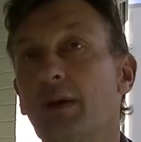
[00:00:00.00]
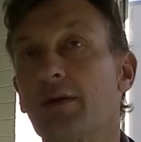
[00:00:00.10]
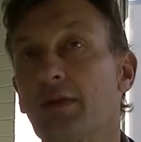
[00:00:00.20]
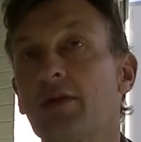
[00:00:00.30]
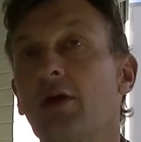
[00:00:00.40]

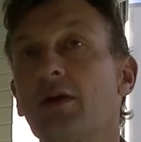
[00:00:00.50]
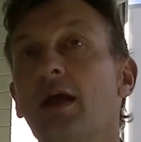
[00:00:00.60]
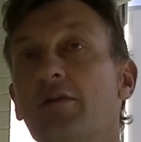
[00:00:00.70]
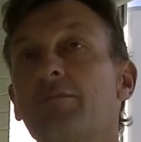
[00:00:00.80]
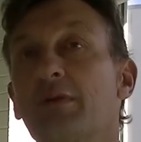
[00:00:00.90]
but they don't
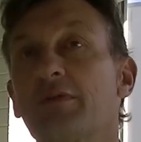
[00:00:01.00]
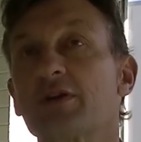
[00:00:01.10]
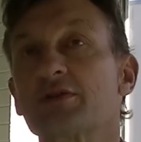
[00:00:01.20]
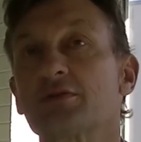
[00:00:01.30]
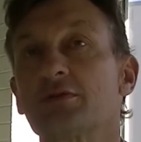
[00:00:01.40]
have
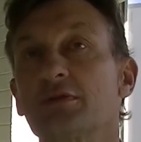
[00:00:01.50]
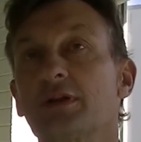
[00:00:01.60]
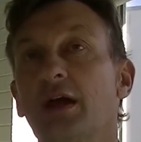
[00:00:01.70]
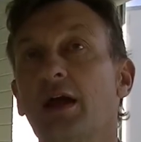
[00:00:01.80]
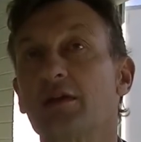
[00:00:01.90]

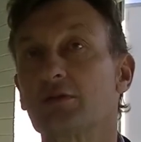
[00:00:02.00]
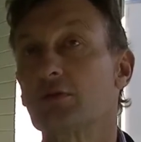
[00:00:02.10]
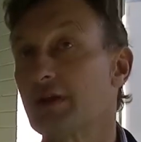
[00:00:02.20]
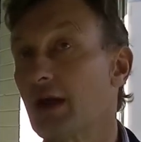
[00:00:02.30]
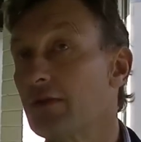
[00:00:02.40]
professionals as
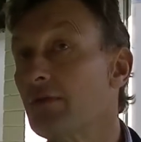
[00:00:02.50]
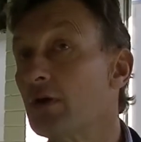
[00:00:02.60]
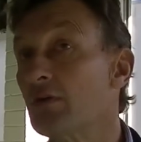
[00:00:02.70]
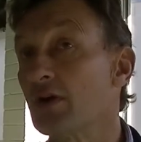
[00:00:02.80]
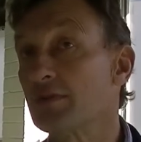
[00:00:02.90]
all the other
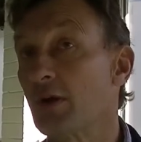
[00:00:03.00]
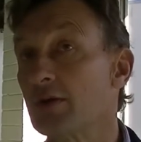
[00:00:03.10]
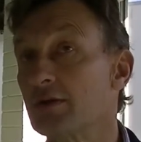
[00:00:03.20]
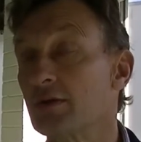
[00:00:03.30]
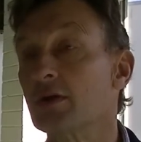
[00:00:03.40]
Volvo
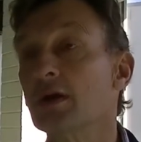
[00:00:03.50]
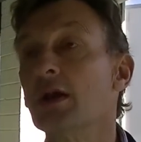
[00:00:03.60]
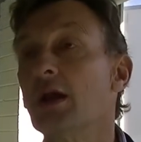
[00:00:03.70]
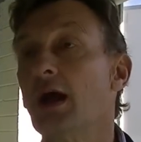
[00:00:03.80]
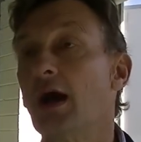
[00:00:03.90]
boats do.
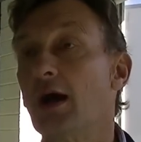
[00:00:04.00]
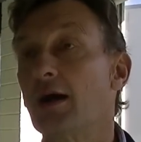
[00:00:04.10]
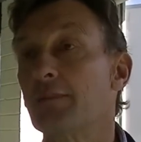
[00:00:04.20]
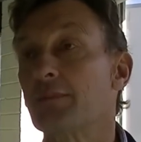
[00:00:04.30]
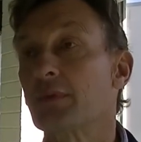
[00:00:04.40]

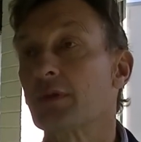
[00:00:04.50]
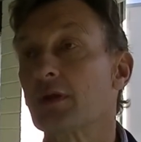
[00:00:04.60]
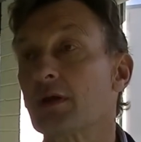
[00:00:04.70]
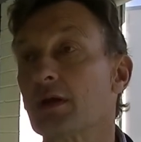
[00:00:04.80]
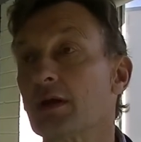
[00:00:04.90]
Um,
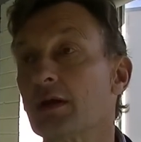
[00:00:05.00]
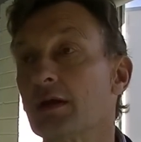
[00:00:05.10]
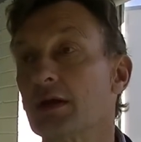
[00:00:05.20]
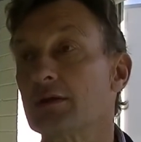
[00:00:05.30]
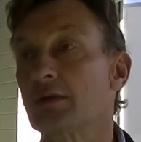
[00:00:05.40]

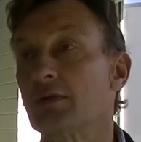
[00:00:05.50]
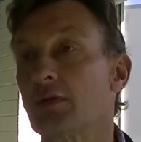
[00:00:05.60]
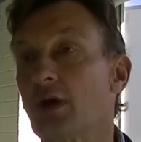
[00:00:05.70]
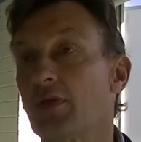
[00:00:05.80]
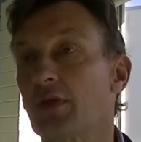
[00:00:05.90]
it,
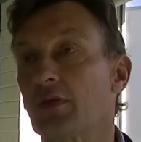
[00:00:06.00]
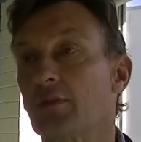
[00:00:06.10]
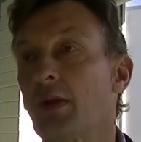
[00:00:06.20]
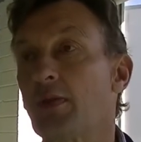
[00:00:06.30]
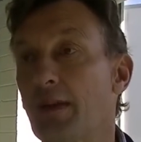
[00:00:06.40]
I think
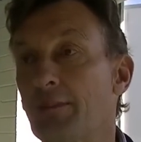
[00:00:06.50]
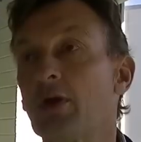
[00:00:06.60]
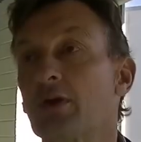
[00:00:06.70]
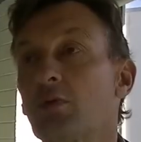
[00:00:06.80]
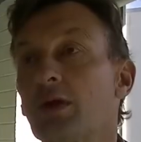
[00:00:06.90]
that, that
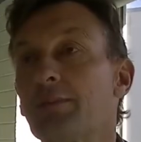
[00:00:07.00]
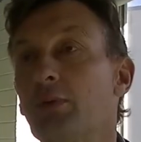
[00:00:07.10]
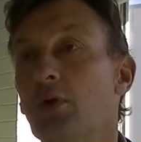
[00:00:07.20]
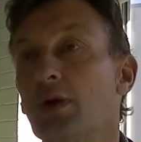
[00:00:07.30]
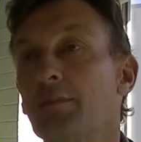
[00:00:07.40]
boat's weak
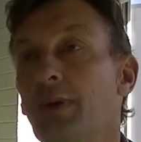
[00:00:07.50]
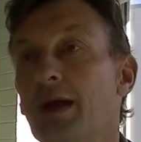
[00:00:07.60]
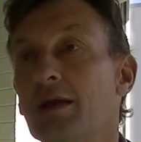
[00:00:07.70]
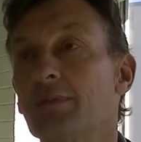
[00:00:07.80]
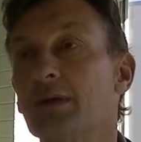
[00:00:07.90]
point
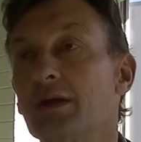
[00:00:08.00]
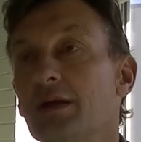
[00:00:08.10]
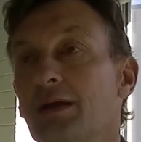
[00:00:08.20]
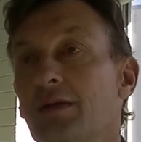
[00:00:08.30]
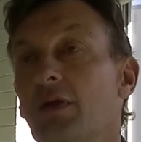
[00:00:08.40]
may
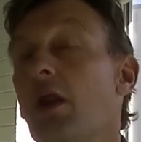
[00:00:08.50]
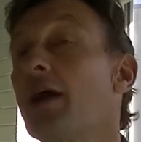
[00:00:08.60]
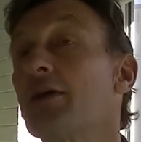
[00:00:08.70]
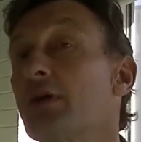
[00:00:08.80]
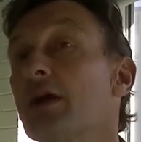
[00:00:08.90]
be in the
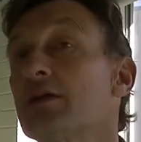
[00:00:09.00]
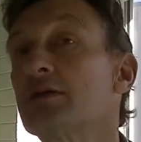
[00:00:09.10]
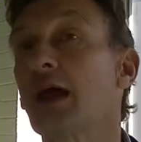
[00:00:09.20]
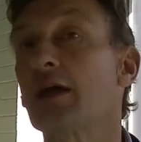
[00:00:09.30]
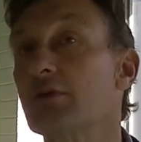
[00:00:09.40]
lighter
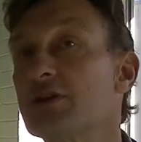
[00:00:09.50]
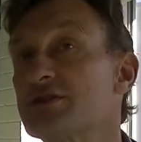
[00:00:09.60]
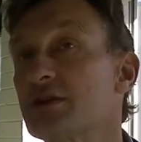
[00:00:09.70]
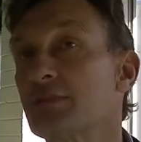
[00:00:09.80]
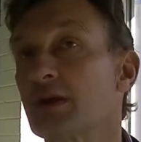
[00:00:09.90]
areas and
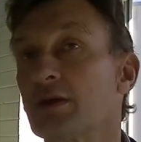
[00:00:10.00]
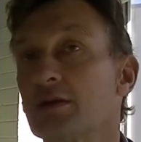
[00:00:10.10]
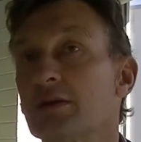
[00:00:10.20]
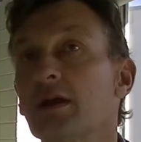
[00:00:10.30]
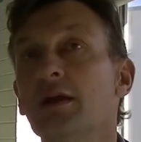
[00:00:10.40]
reaching
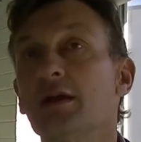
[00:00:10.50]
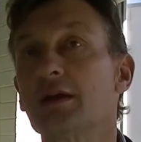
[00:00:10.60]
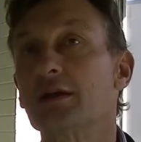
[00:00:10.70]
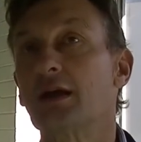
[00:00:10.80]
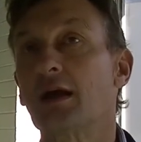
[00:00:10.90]
because
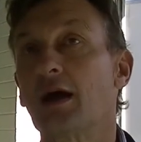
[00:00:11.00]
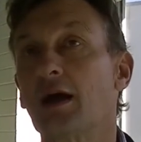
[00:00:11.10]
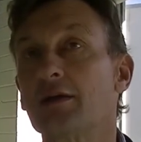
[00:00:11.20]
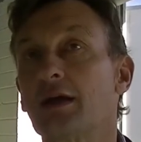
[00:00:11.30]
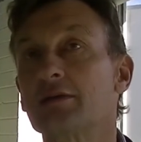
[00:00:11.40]
it
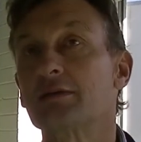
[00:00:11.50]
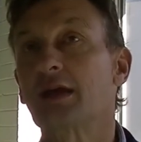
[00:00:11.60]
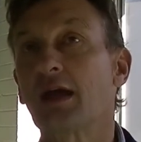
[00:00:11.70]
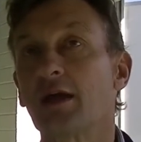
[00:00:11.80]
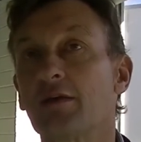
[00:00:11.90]
uh, doesn't
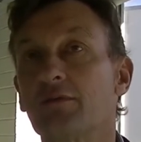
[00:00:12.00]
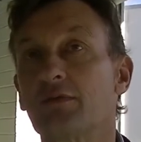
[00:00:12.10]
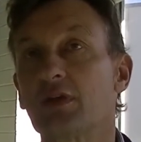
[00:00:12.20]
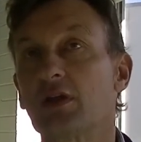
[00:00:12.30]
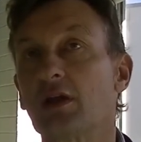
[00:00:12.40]
have
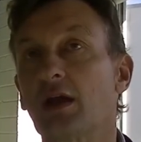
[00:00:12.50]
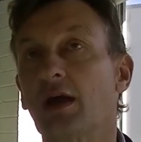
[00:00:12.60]
the